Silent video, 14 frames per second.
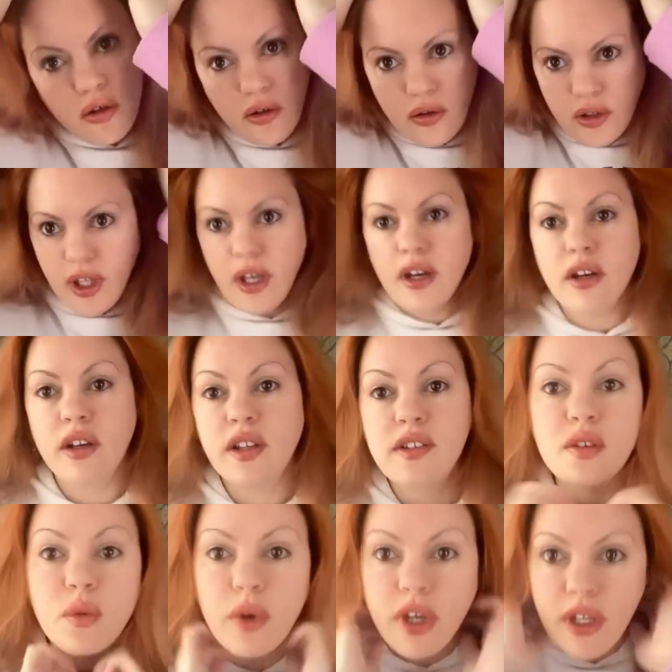Yeah, it's
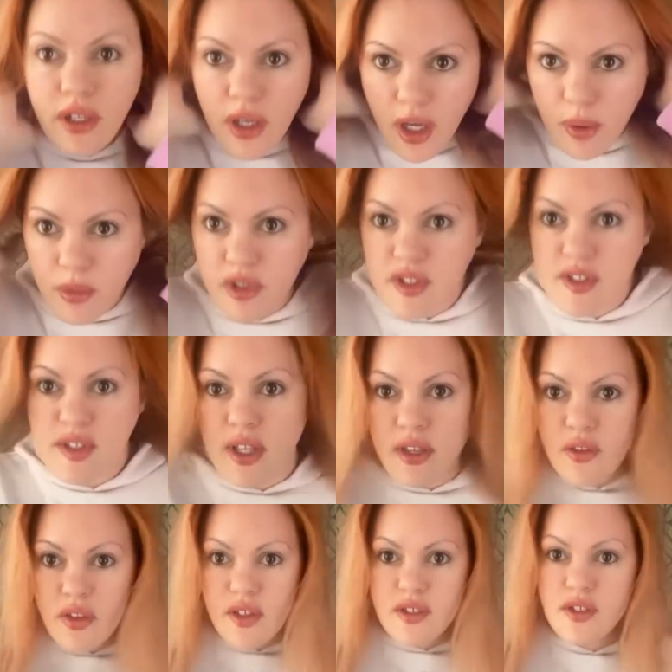quick. I would say
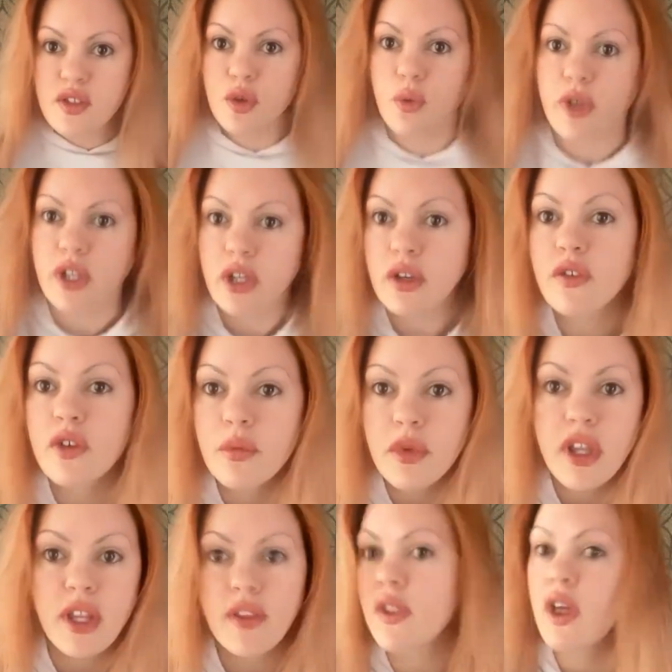this is quicker for
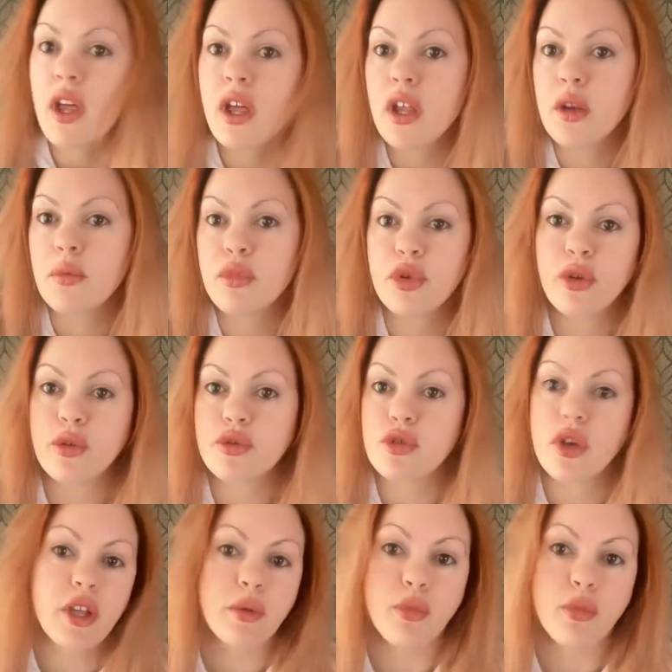me than blow drying